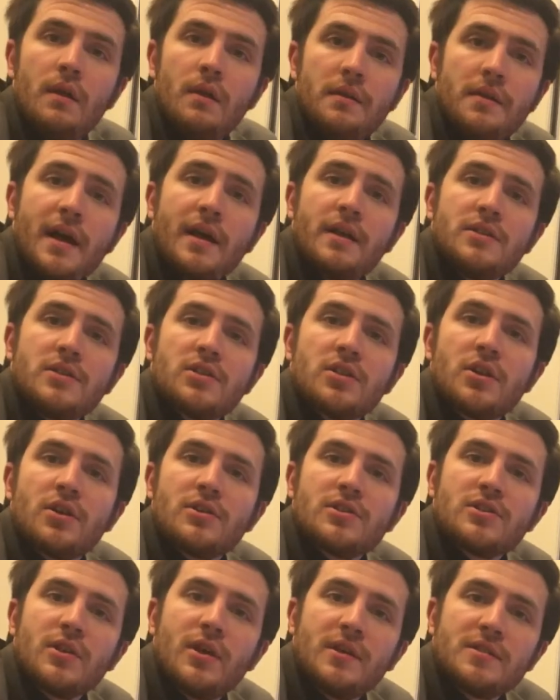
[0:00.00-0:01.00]
Dallas
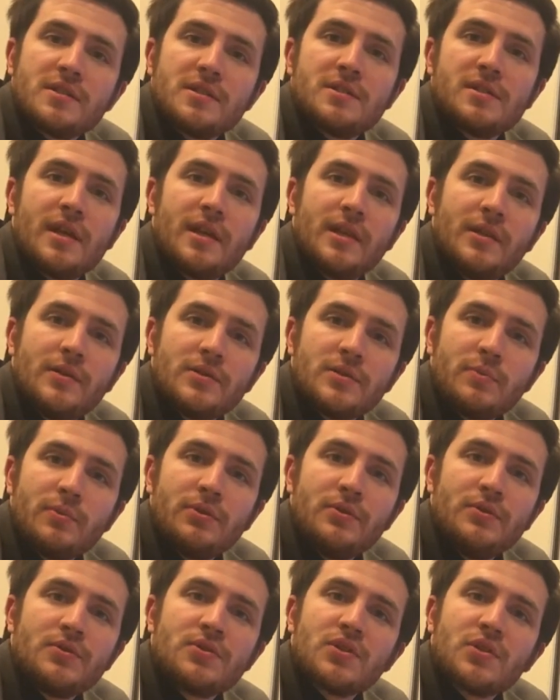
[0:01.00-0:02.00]
Stars lost to St. Louis
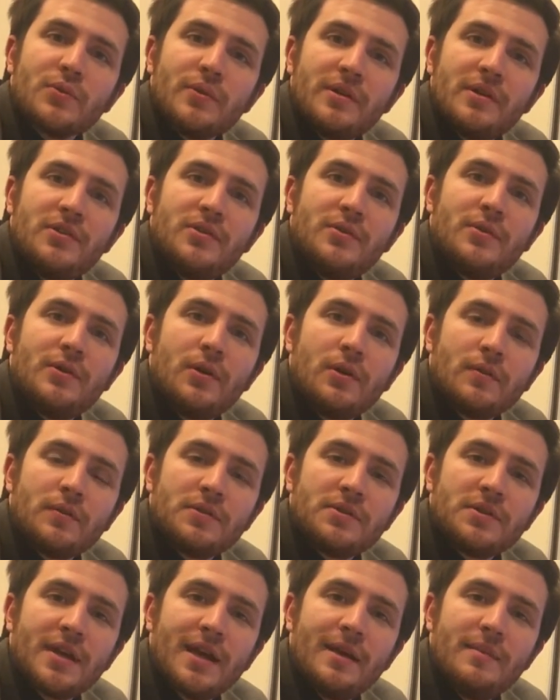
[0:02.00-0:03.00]
Blues 3-2 in
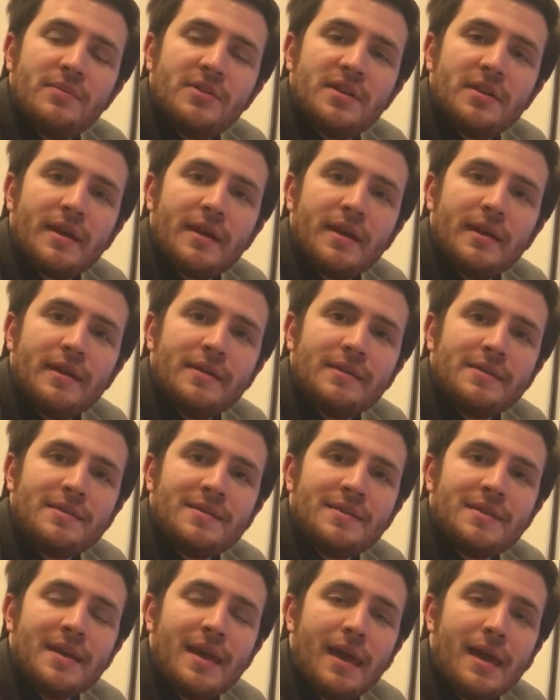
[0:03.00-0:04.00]
overtime tonight,
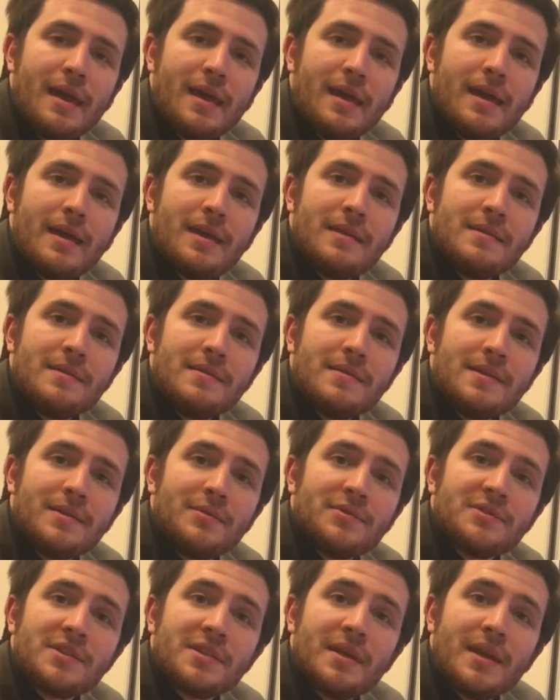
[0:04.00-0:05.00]
and it
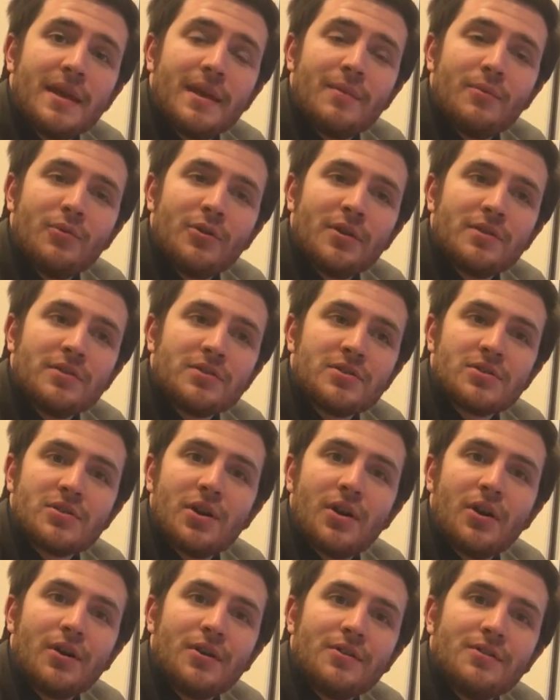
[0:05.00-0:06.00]
was a game where the
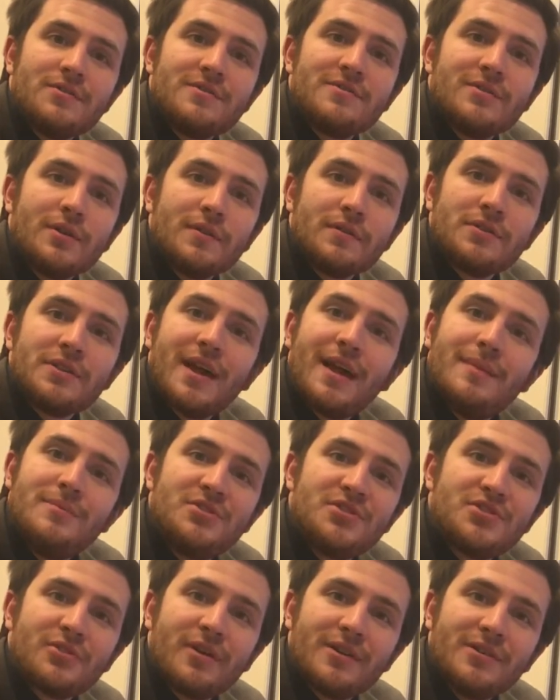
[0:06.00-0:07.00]
Stars' overtime
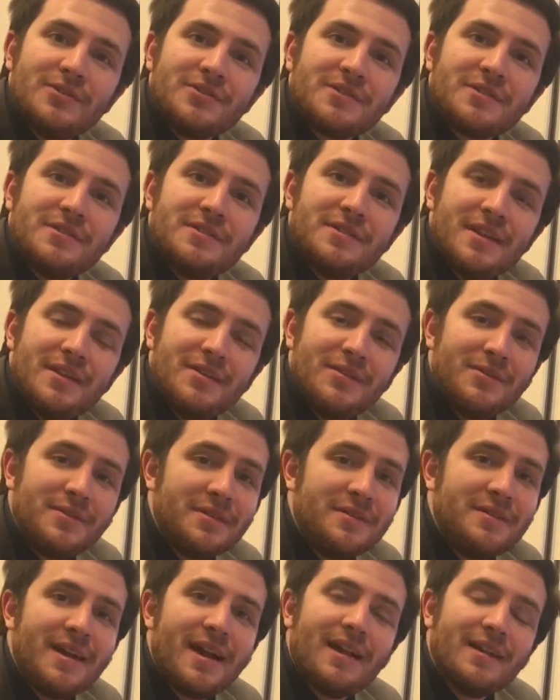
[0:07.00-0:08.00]
struggles continued.
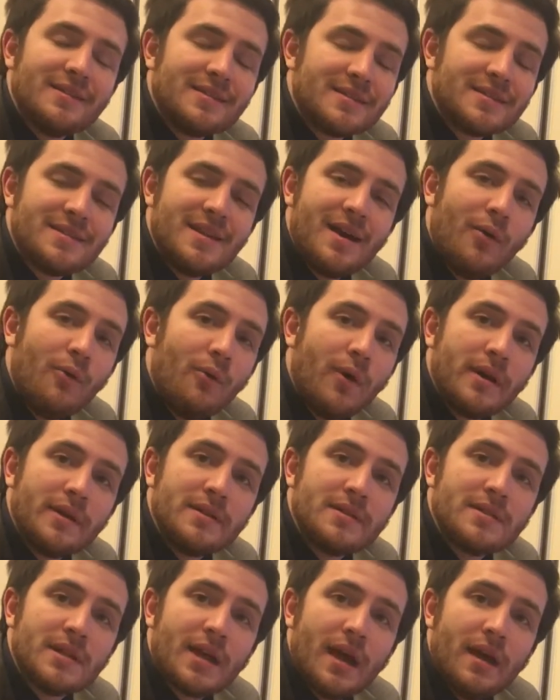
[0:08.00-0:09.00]
Dallas is now
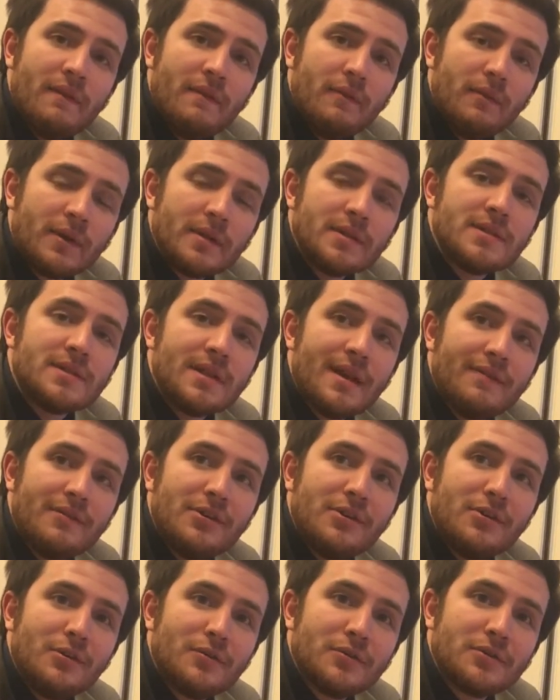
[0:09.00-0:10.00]
1-7
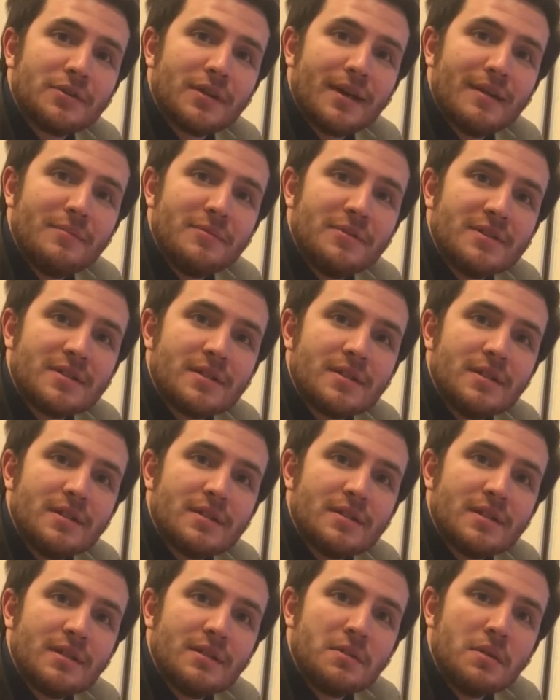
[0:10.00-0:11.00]
in overtime this
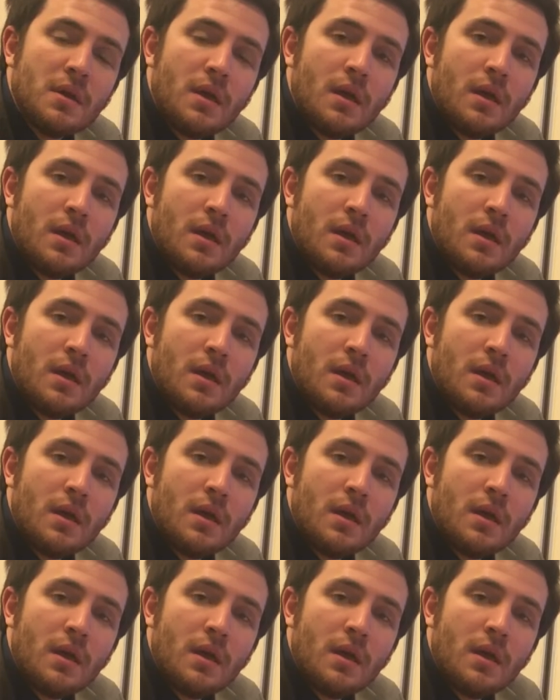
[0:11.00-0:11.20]
season.